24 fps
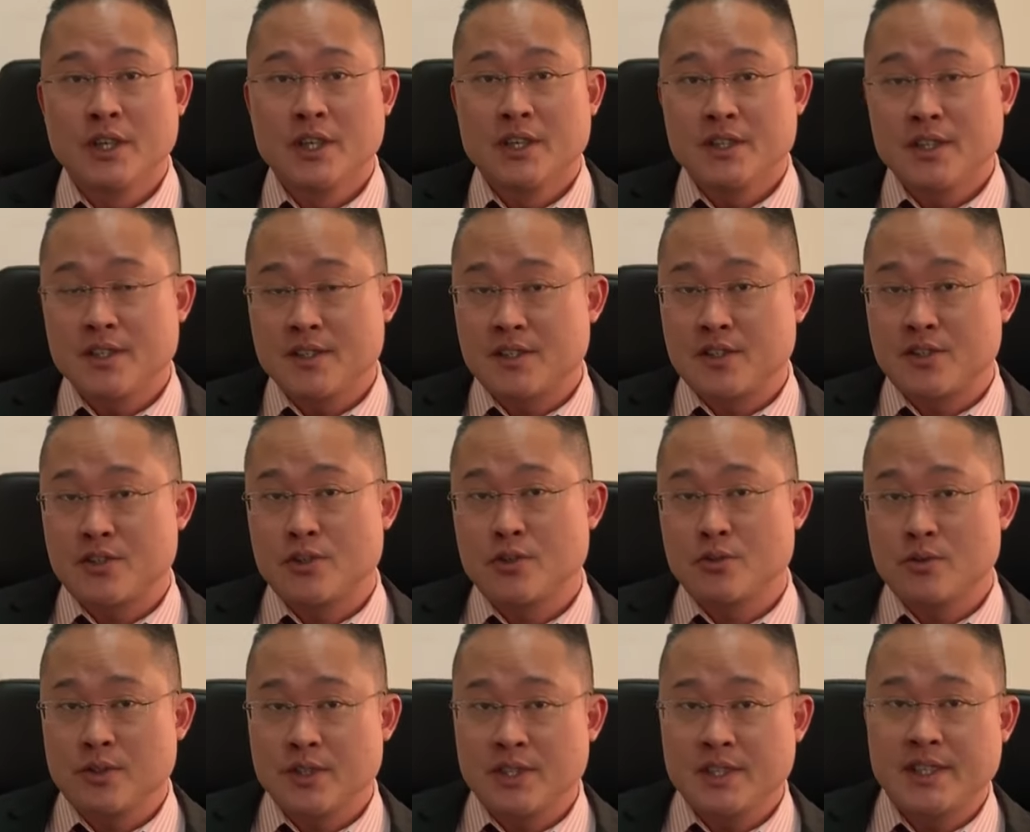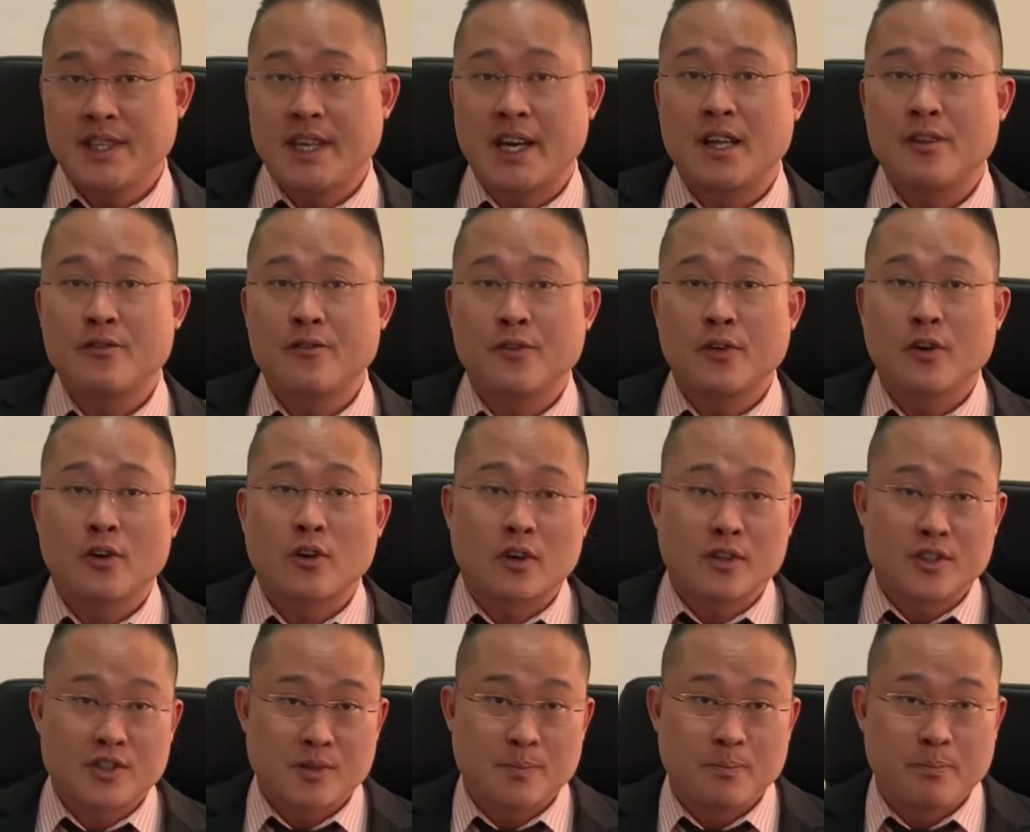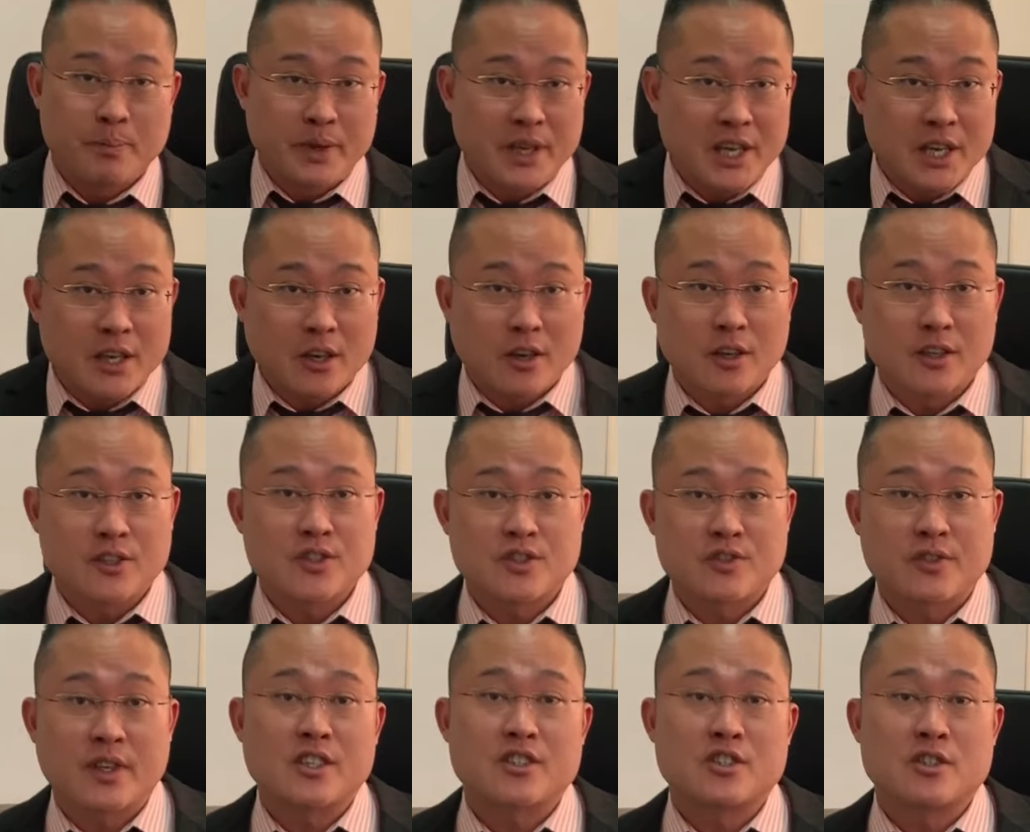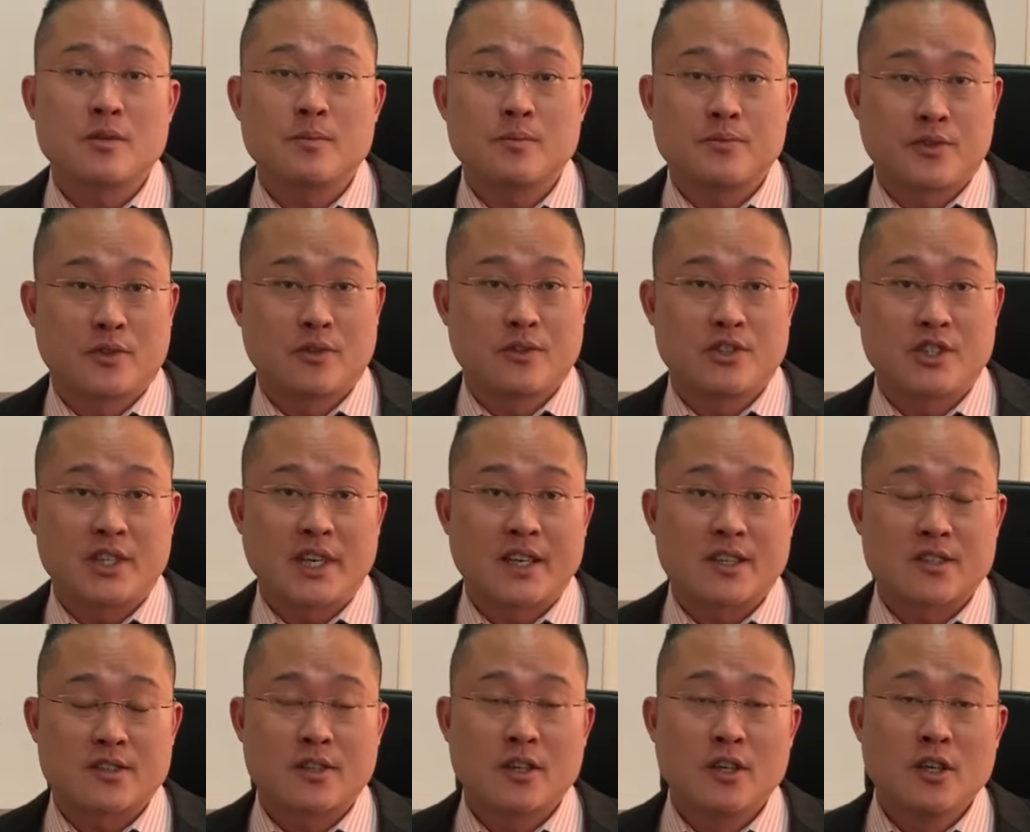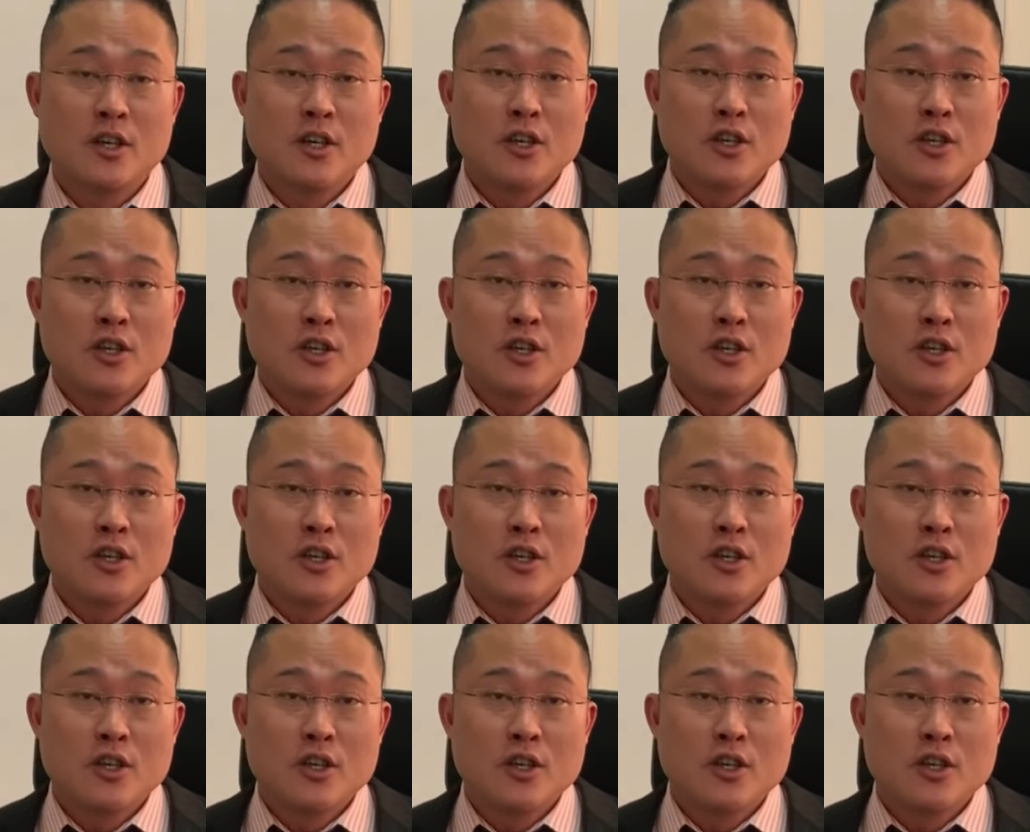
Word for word: This is usually done for cons big construction projects.